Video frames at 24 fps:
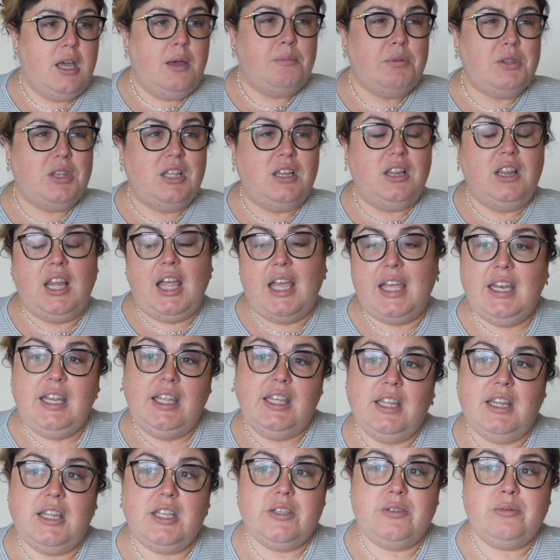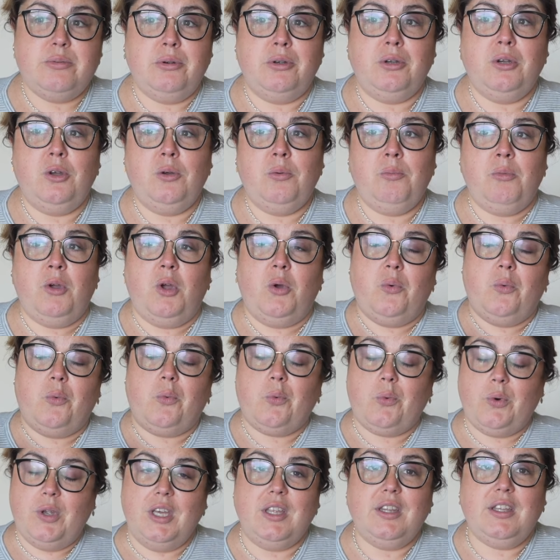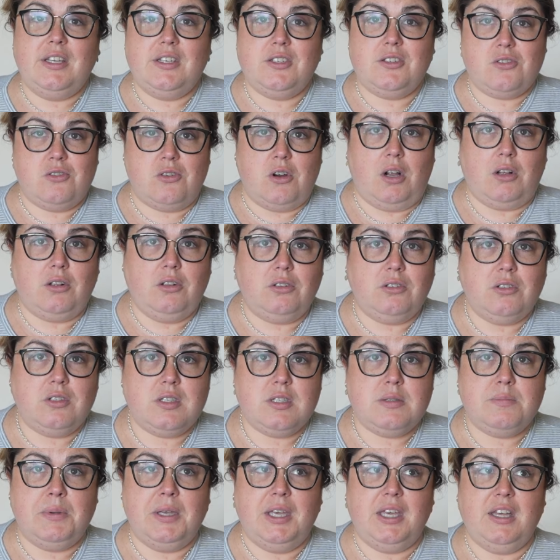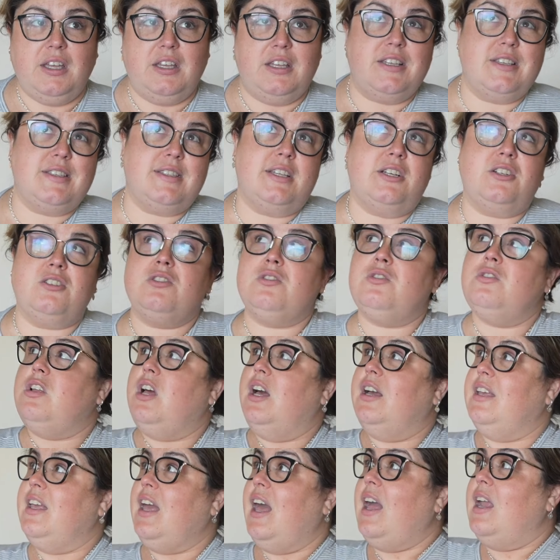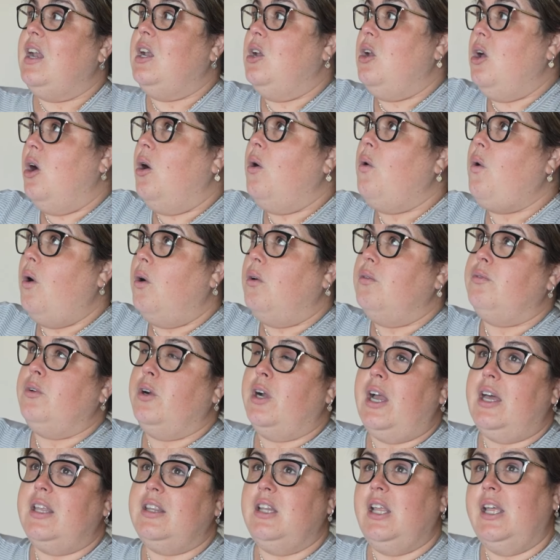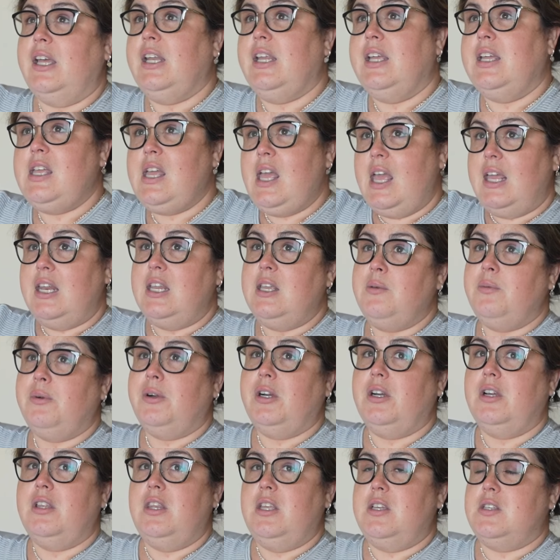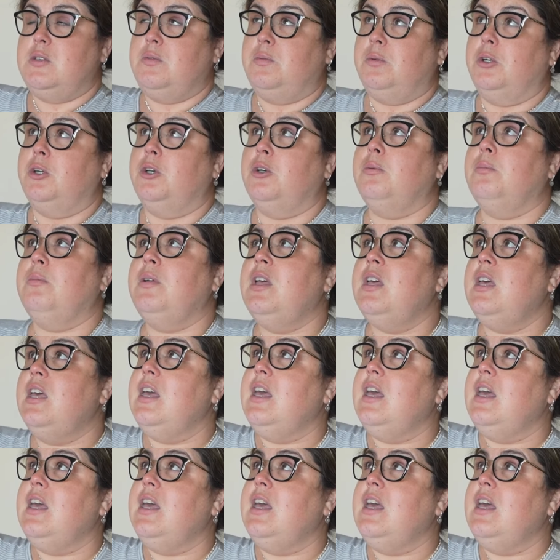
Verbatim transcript: But the lighting in this room really struggles because there's, again, no overhead lighting anywhere in this room.